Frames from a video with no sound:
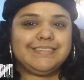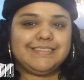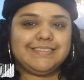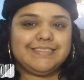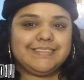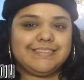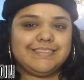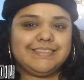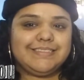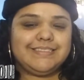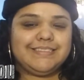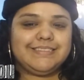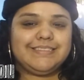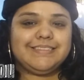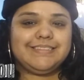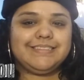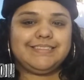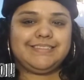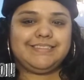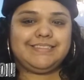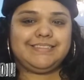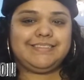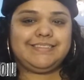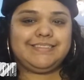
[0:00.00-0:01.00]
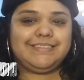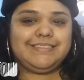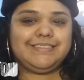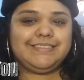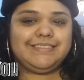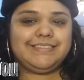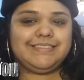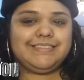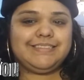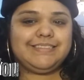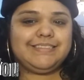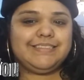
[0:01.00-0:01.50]

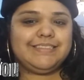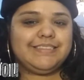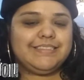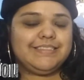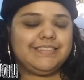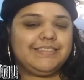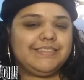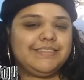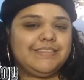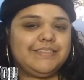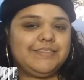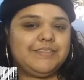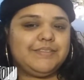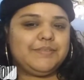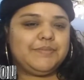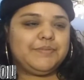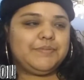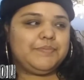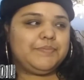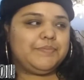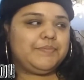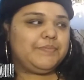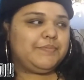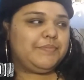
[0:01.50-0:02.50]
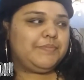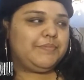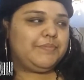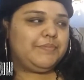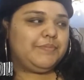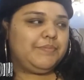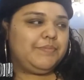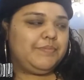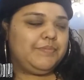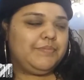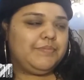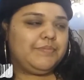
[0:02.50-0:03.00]

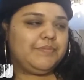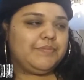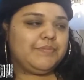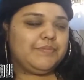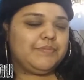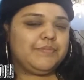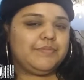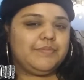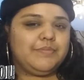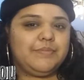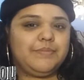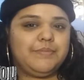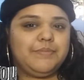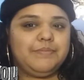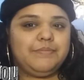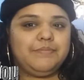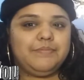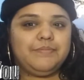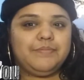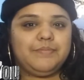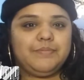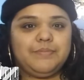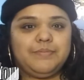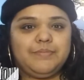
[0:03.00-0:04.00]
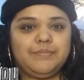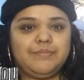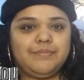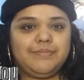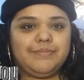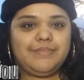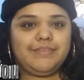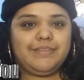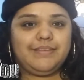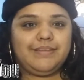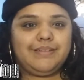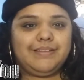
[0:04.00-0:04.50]

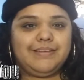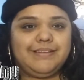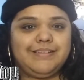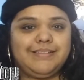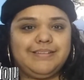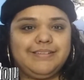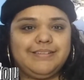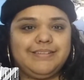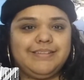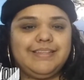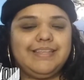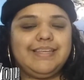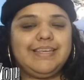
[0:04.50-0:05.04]
(not speaking)